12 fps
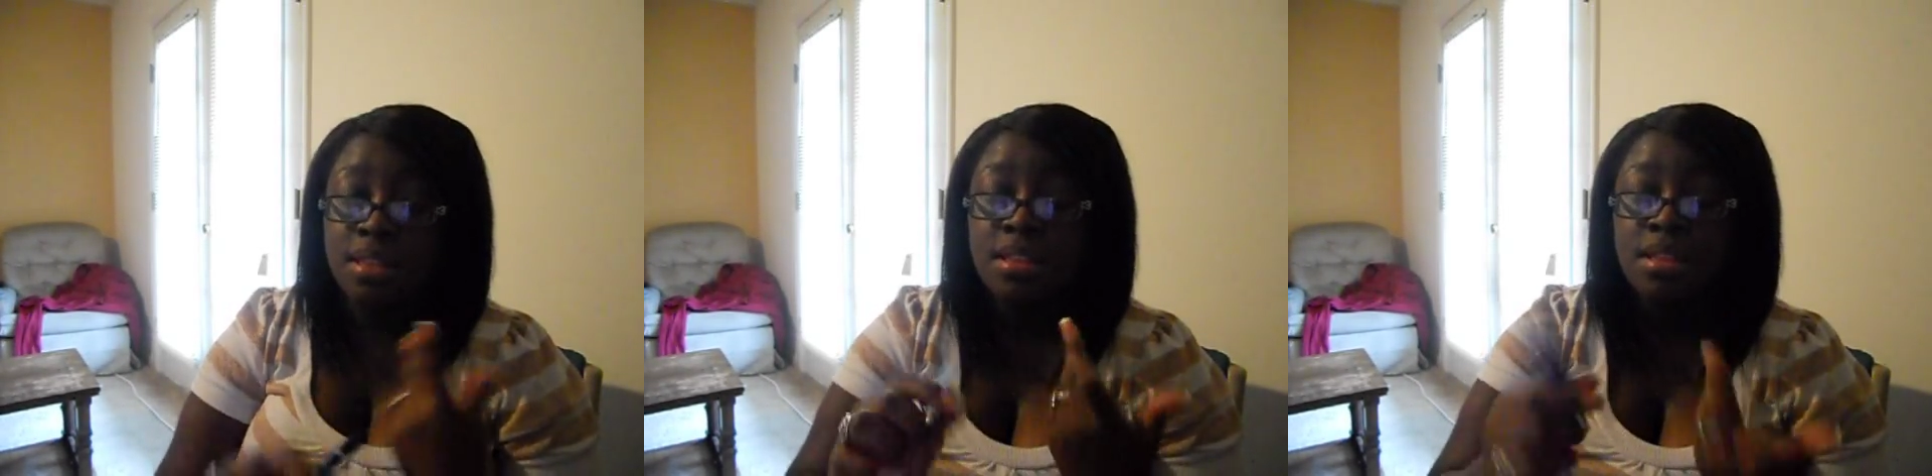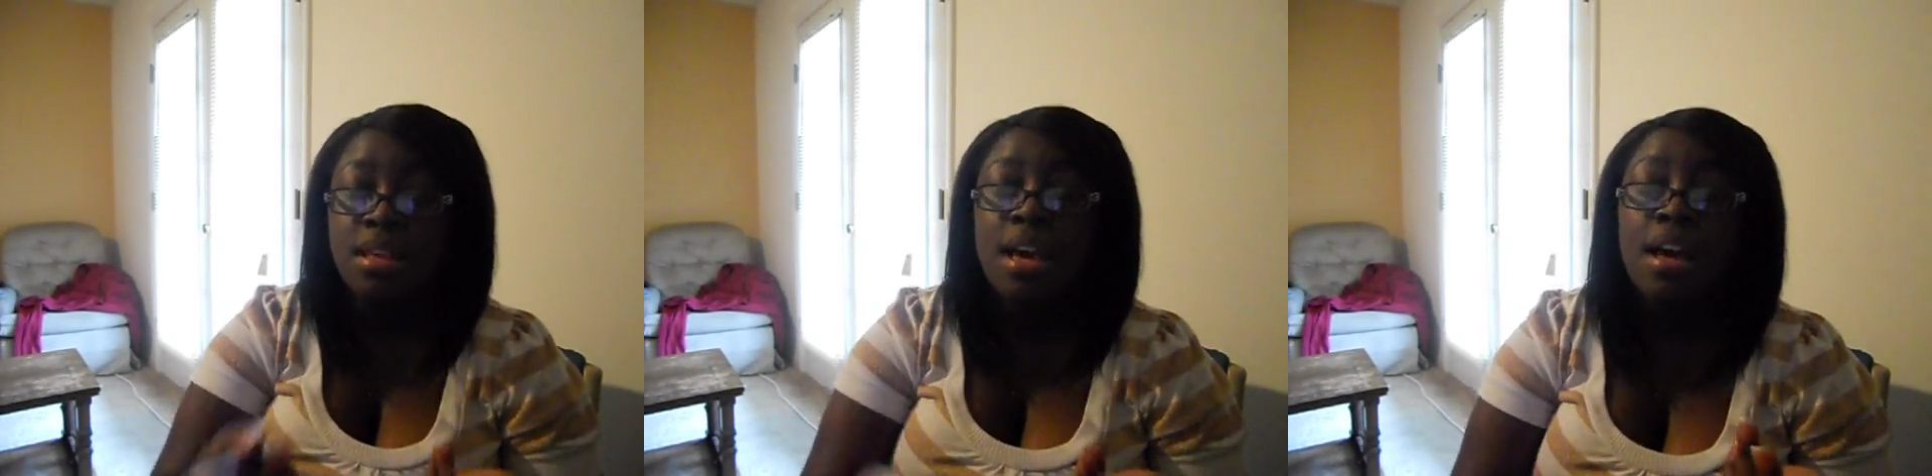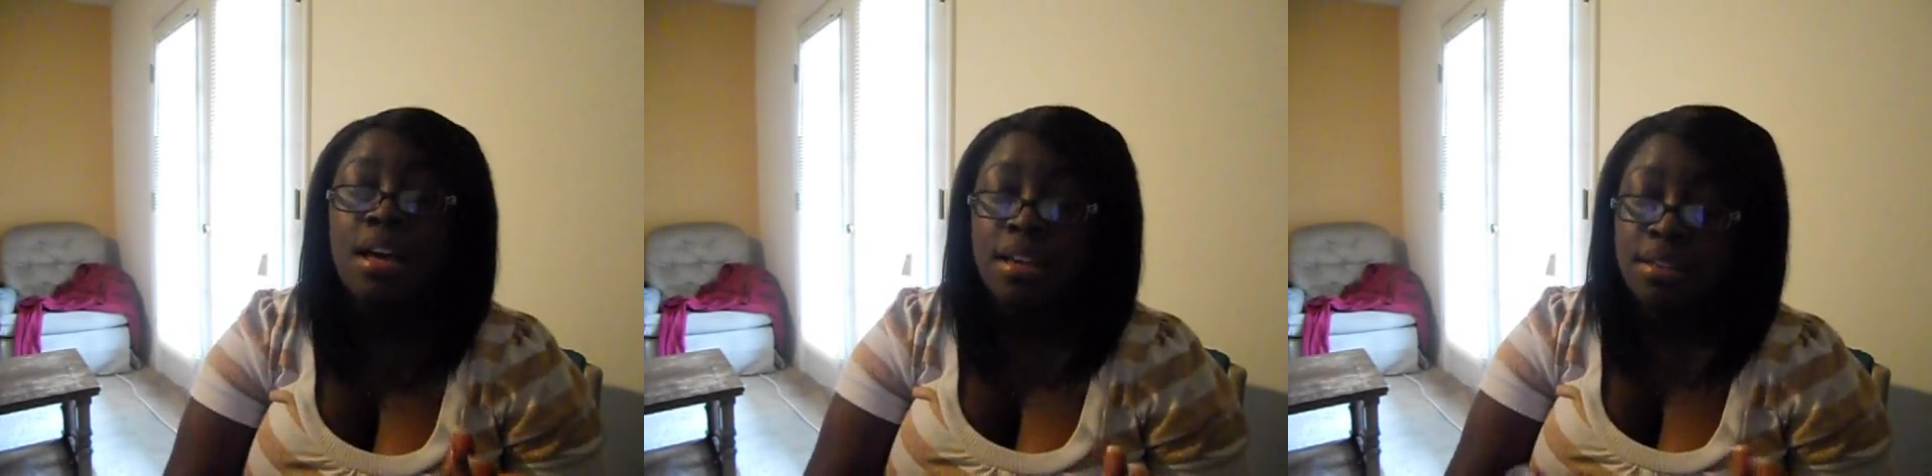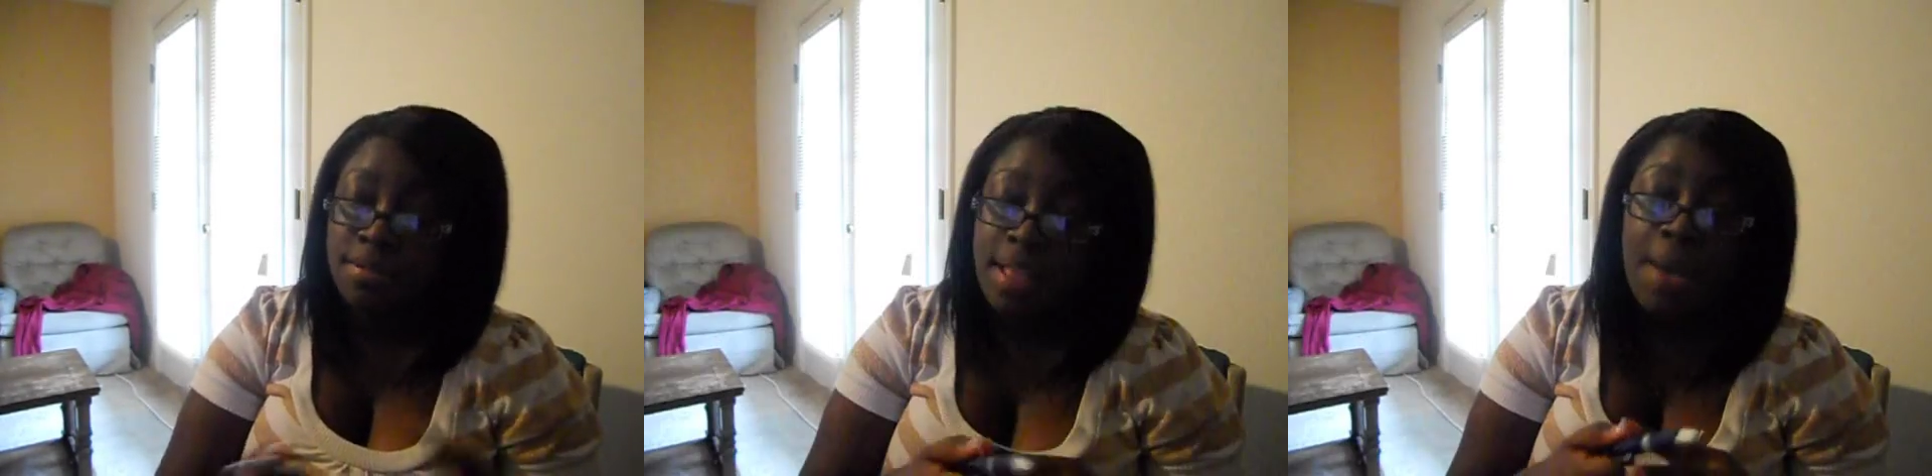the
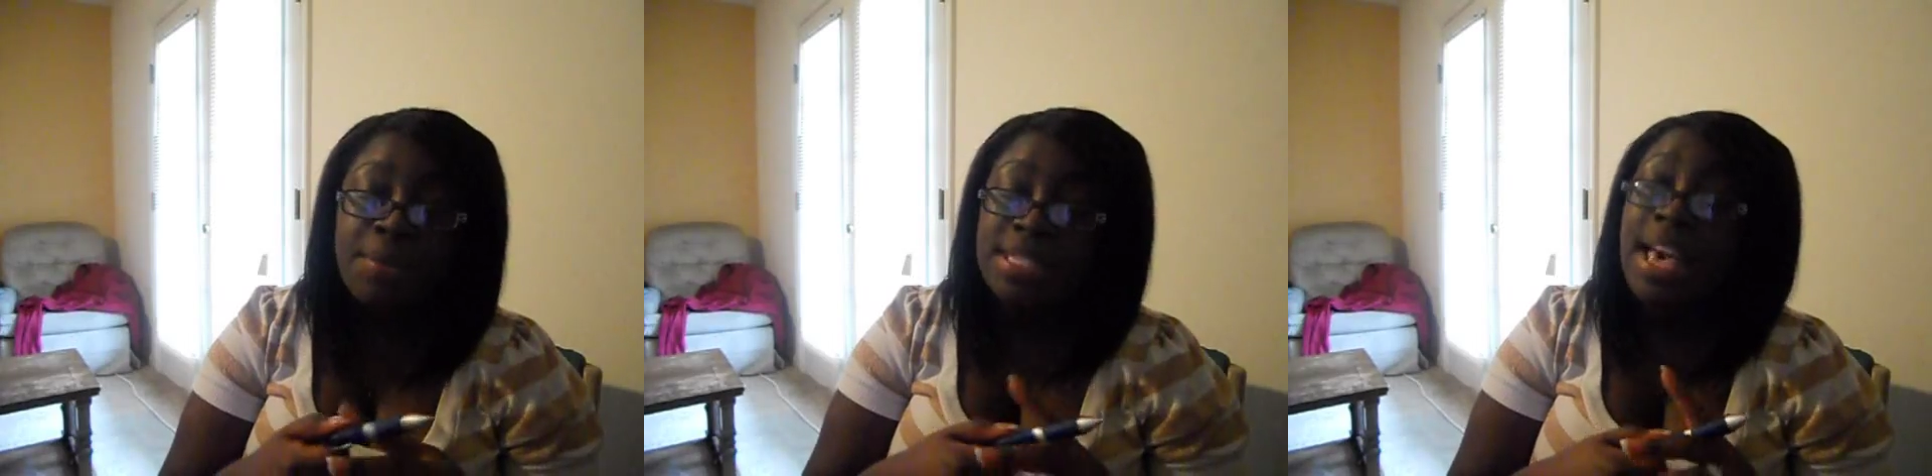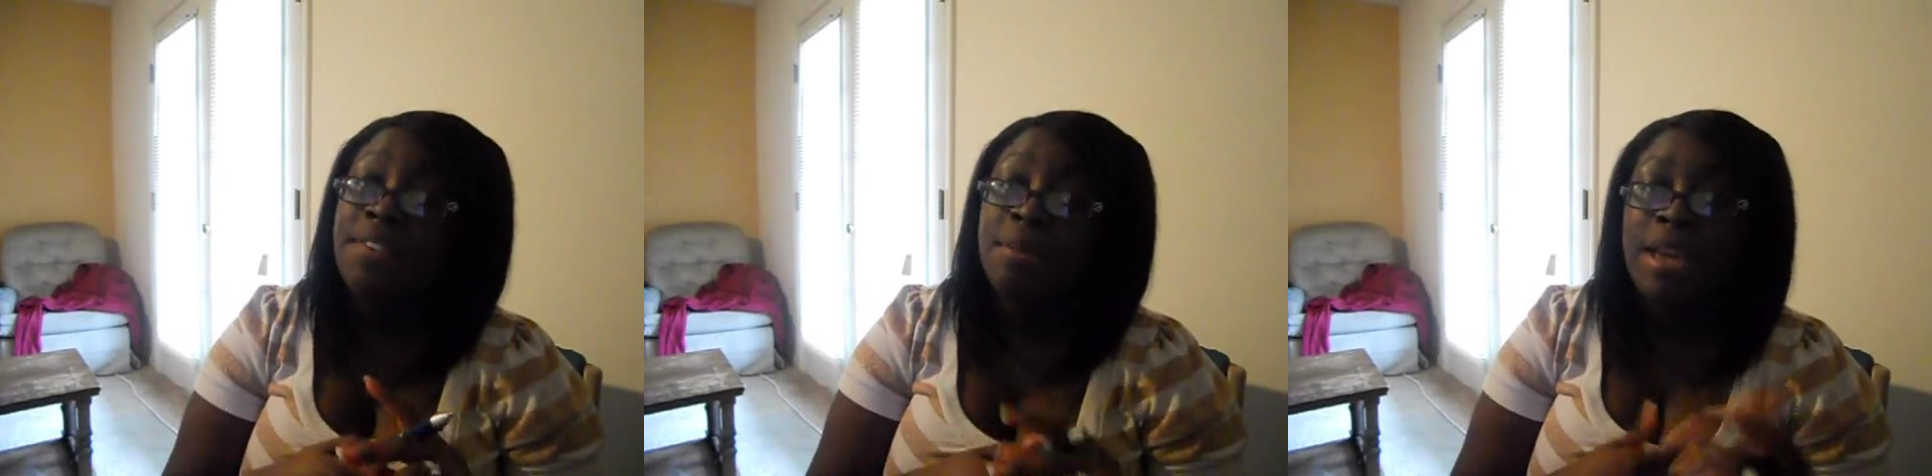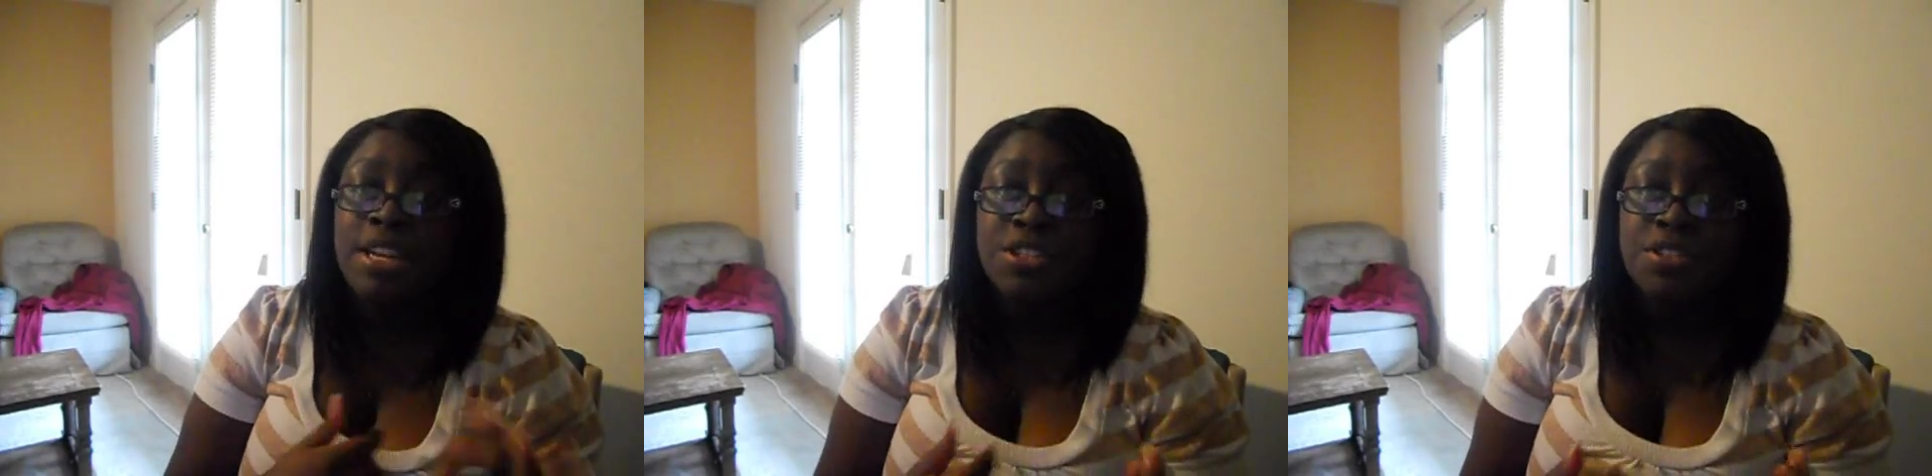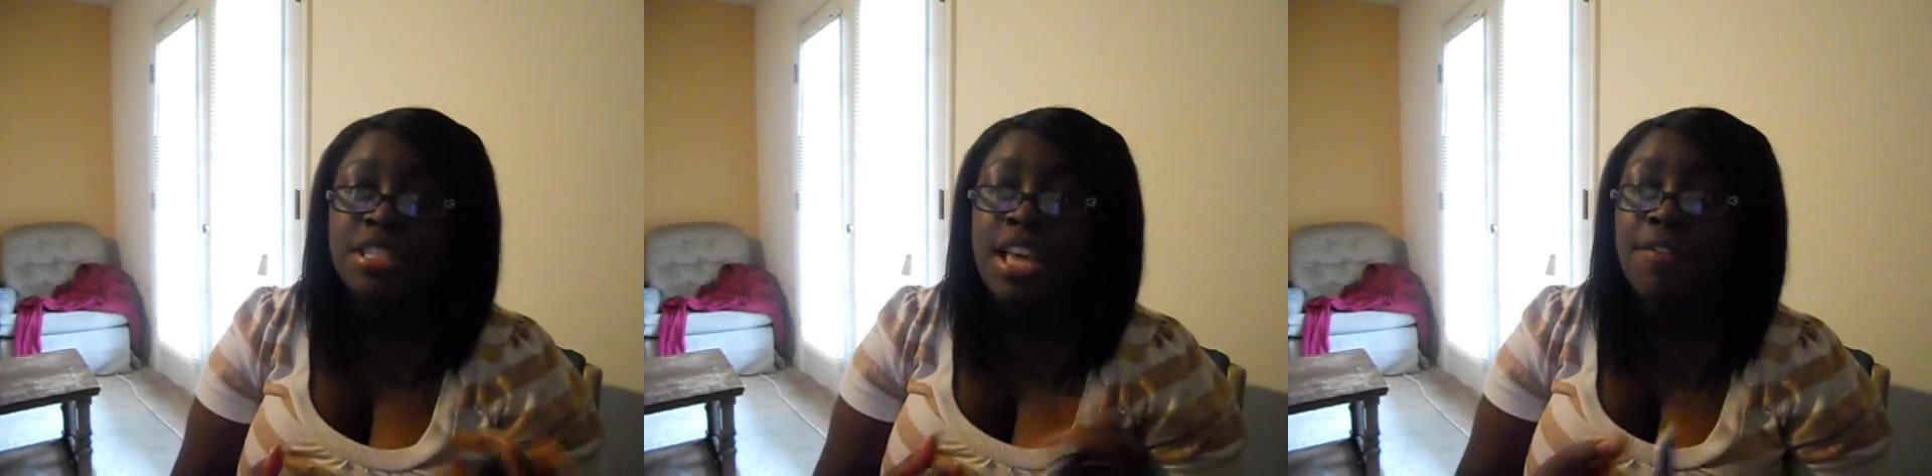I was having my
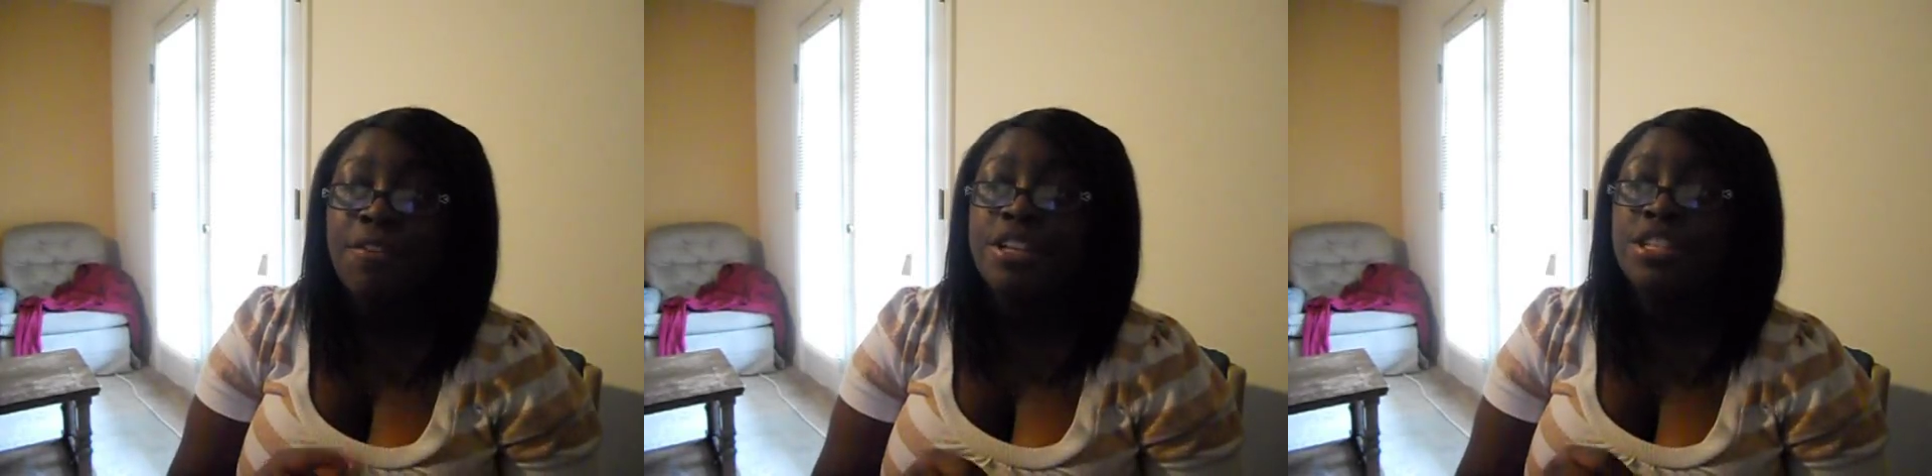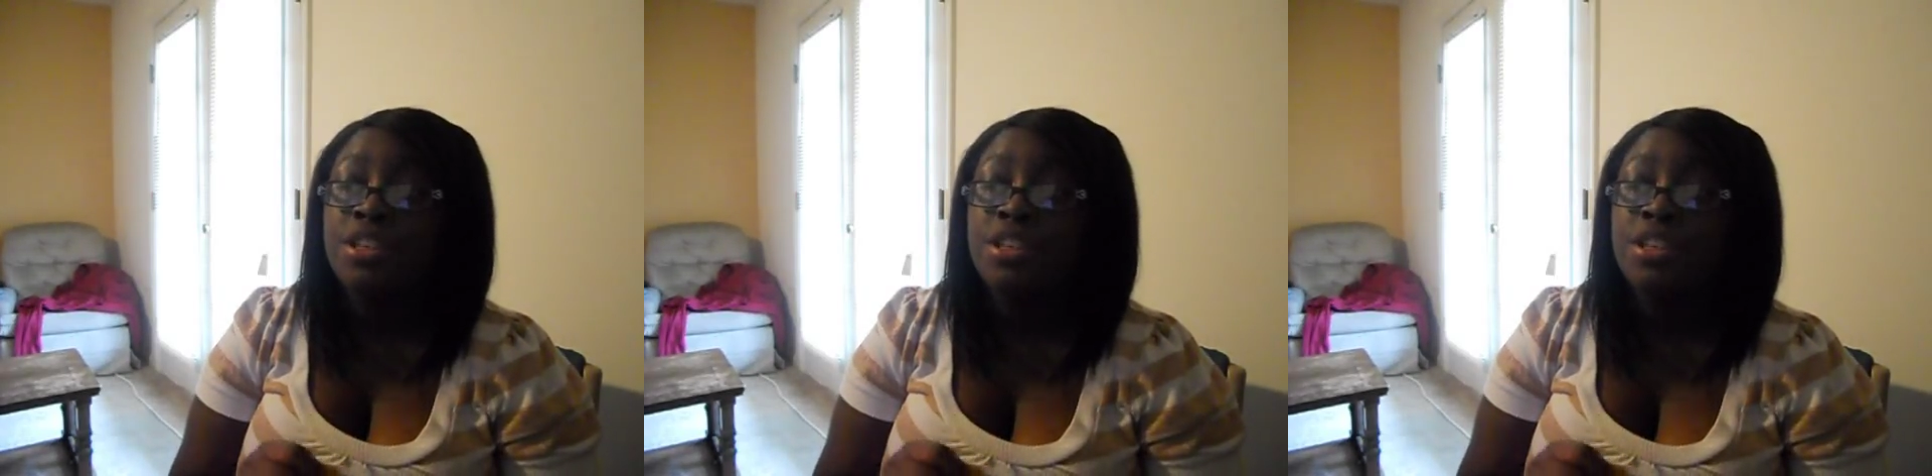insurance cover it.